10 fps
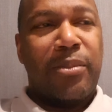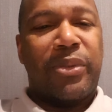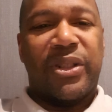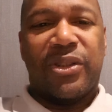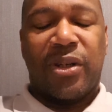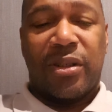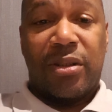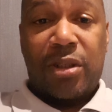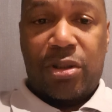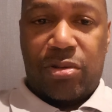Praise God.
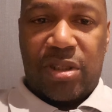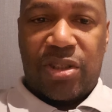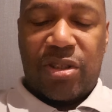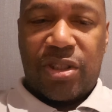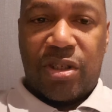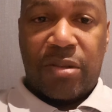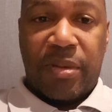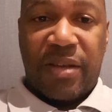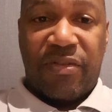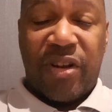Today's one is going to
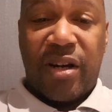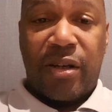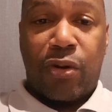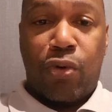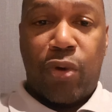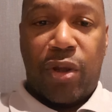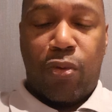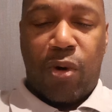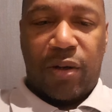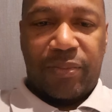be a very quick
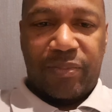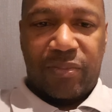one.